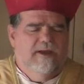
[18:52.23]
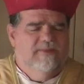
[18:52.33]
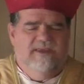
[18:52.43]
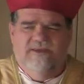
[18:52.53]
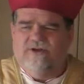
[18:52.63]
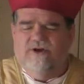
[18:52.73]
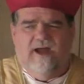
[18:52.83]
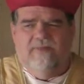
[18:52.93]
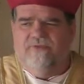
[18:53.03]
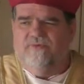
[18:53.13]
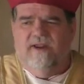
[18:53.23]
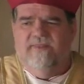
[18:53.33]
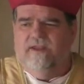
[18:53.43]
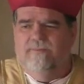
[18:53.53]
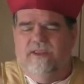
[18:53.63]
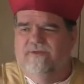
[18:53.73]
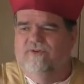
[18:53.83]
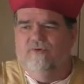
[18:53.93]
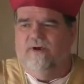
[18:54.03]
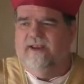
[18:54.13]
these are not three that can be
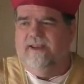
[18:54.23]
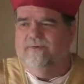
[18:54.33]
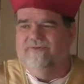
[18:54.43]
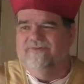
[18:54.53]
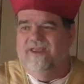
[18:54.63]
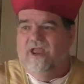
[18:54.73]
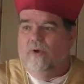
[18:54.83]
given to our neighbors.